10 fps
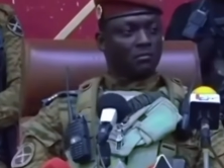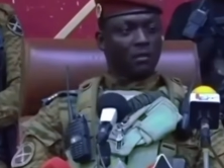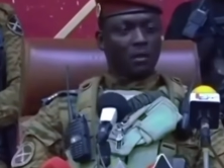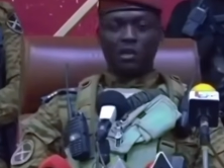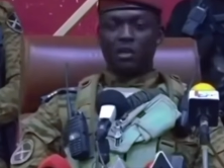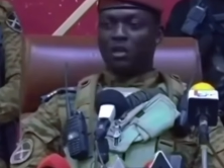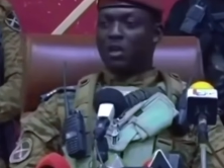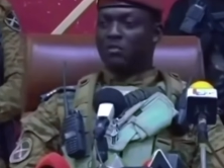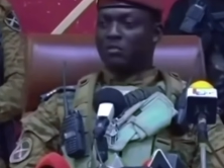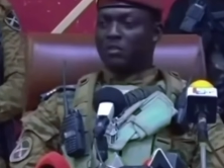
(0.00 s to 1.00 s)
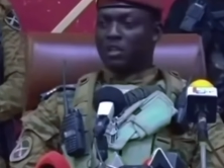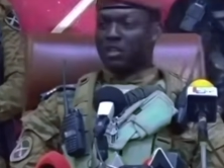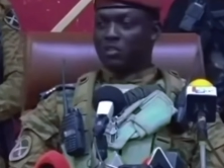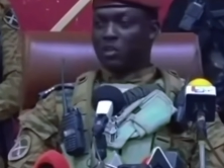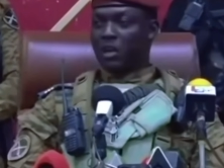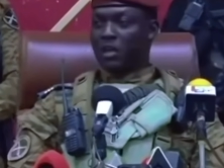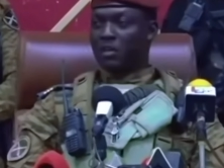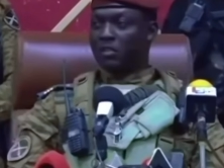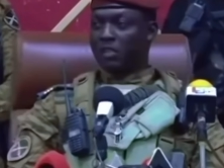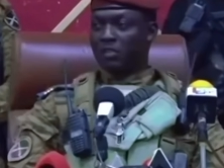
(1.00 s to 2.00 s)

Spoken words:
And there are often many in your hangars.